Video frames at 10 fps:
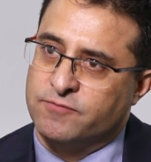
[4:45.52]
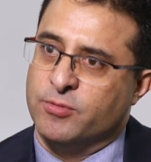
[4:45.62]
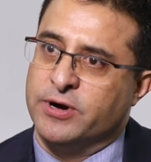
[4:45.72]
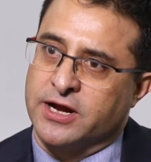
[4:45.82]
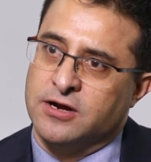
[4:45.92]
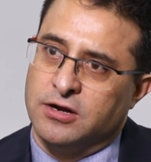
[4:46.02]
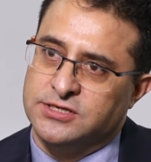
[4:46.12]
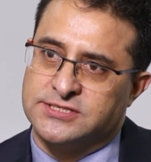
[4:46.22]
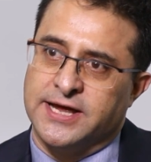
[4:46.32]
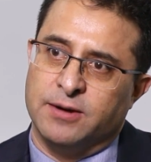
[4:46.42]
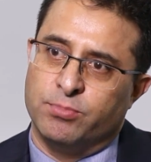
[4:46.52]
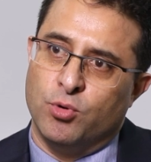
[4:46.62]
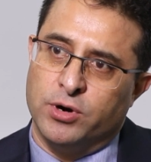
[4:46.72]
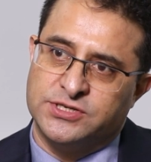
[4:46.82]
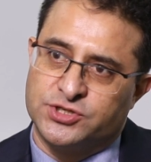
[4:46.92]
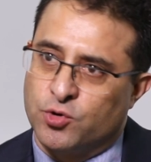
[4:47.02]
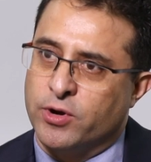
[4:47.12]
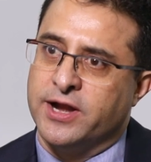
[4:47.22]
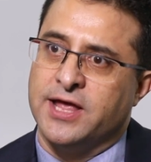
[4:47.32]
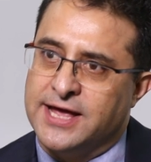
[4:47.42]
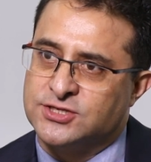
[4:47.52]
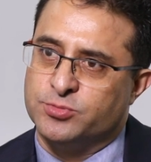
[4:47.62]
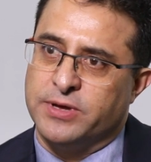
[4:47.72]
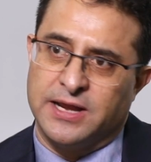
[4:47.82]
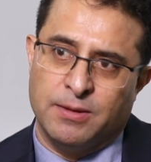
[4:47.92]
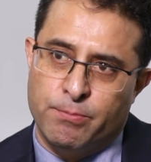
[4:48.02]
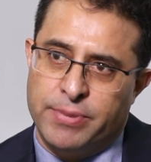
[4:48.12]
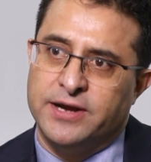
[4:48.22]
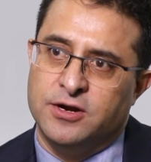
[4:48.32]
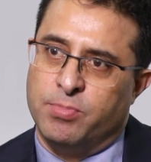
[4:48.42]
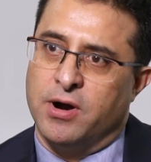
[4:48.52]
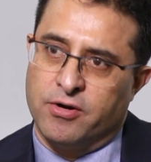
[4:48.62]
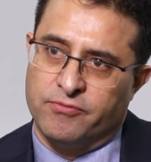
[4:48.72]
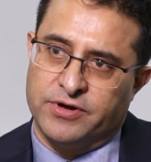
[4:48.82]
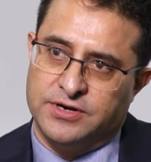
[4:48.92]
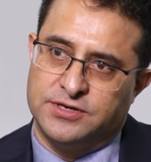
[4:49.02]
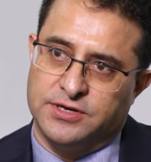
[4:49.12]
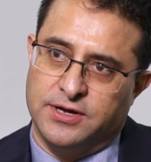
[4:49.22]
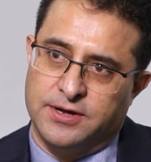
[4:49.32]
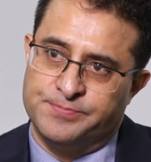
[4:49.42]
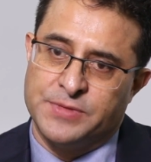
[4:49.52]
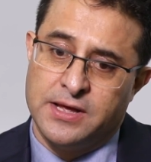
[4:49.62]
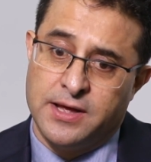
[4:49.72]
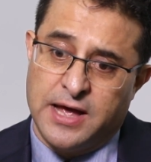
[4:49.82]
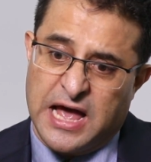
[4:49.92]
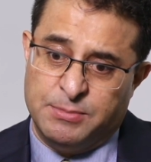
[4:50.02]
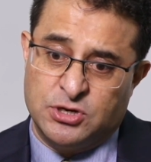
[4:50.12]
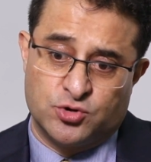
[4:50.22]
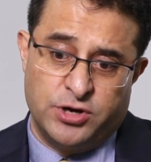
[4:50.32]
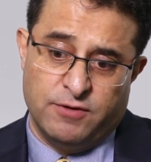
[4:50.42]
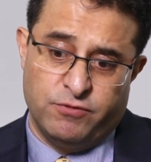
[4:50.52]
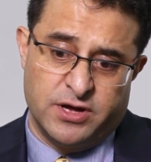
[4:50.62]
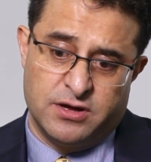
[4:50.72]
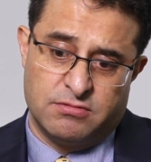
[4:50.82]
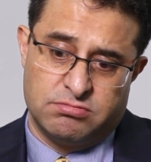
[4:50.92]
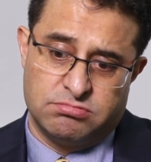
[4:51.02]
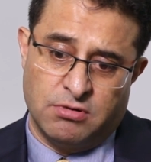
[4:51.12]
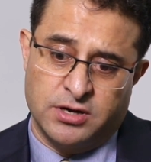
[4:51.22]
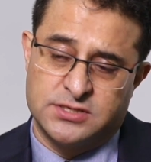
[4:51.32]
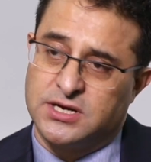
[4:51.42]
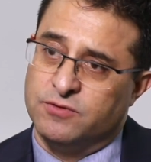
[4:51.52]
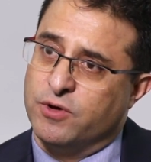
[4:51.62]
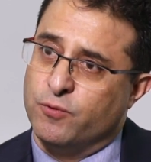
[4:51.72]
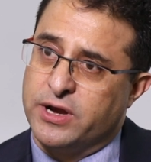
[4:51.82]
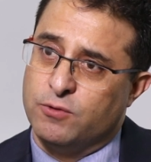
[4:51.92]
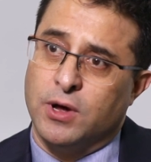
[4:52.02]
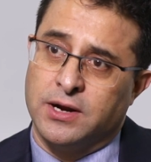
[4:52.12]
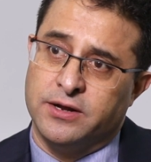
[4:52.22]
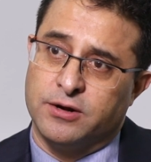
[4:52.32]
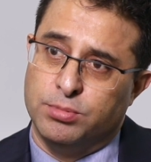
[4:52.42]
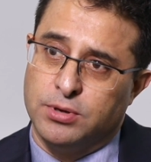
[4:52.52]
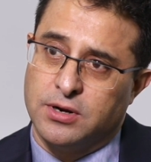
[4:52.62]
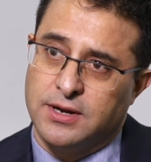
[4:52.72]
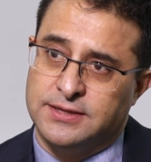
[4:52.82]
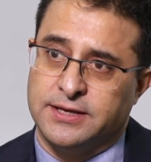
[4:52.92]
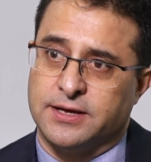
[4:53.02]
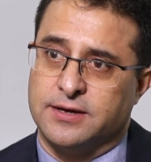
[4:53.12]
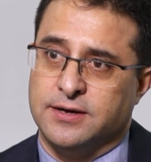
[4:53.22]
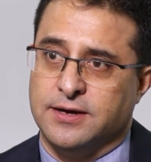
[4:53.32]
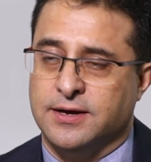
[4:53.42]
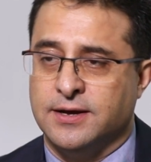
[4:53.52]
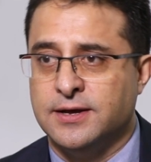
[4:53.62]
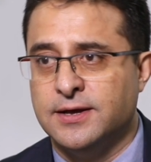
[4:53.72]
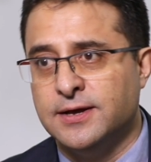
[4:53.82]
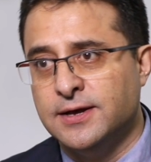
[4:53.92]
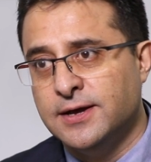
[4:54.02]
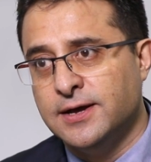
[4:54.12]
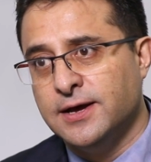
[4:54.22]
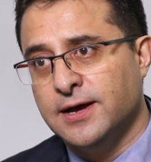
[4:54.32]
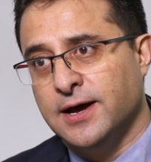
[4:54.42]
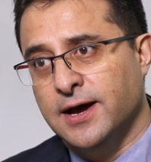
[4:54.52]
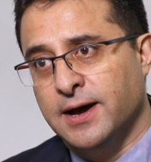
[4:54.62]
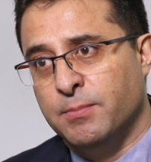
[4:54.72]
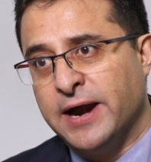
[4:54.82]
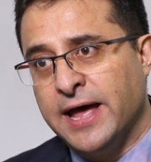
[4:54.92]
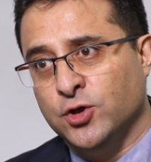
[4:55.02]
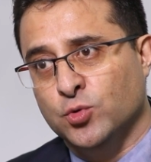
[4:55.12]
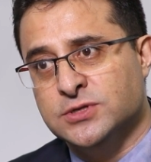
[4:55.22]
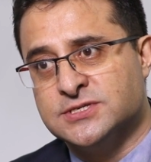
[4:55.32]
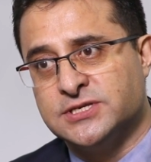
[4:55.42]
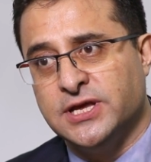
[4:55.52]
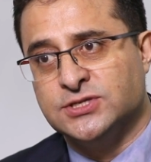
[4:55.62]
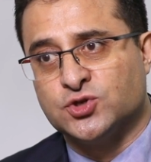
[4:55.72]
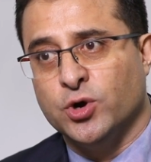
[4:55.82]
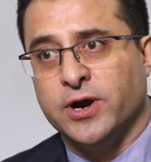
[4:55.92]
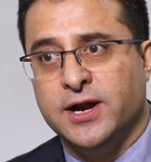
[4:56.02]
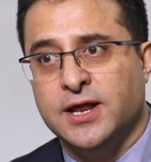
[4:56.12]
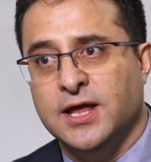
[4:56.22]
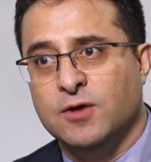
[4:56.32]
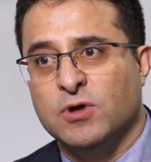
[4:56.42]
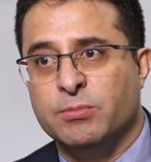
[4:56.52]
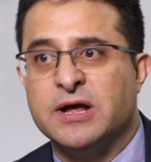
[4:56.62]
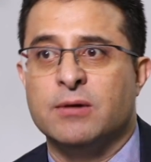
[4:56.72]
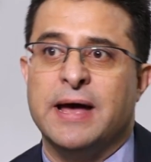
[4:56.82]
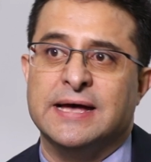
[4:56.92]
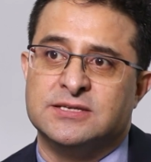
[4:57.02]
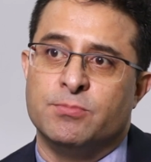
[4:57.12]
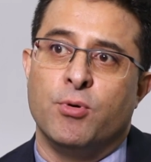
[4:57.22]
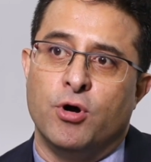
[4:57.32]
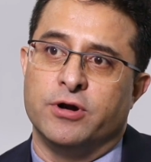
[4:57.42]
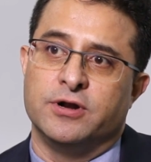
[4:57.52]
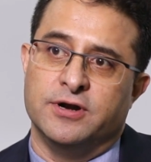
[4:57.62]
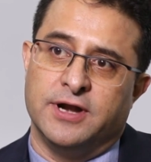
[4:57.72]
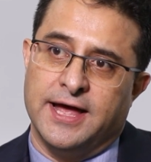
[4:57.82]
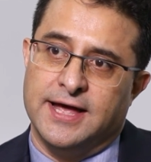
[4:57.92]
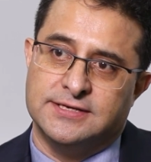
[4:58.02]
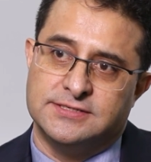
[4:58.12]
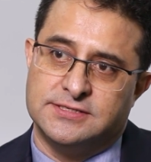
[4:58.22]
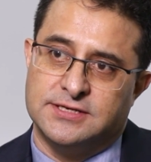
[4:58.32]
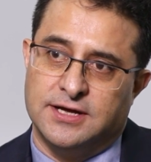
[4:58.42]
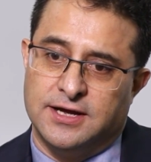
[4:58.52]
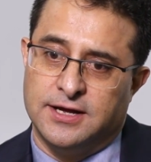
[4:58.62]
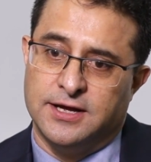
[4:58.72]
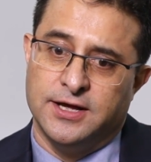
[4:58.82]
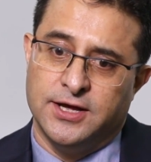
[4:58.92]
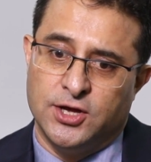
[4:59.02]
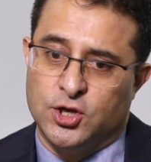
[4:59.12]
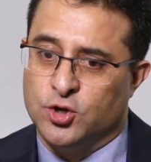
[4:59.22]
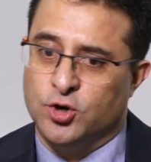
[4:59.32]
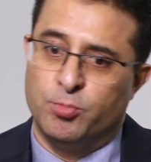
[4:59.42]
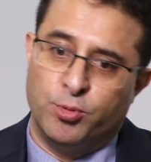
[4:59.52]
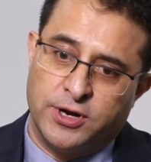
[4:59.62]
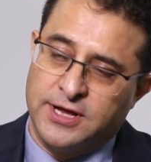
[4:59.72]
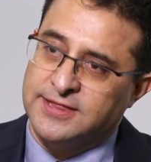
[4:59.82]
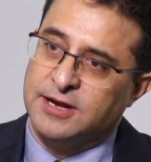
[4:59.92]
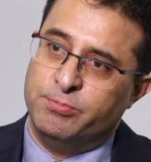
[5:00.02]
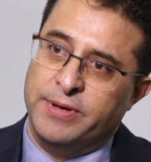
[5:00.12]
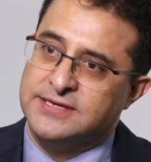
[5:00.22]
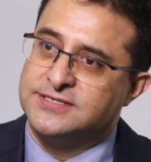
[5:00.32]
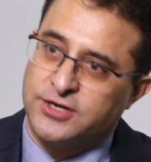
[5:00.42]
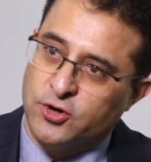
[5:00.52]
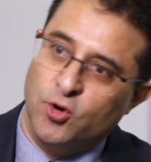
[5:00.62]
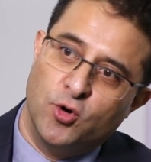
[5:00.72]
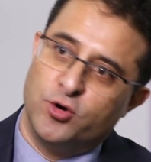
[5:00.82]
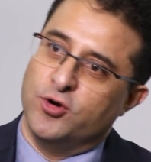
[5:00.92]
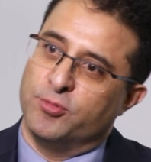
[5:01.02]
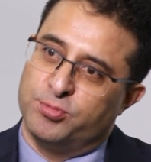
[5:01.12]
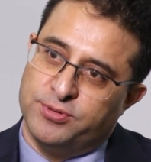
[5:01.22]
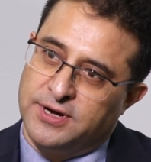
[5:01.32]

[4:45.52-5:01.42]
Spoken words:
from a technology standpoint, security has to be an embedded part of it. I mean, today we are very vulnerable. I think, but you will see security will become as important as putting that basic node of